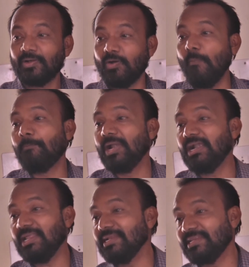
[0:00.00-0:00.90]

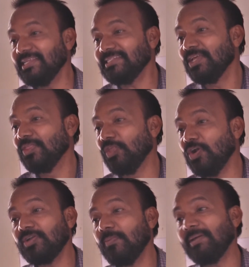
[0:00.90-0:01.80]
Completely it is
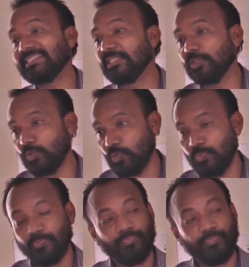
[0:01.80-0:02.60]
not passing through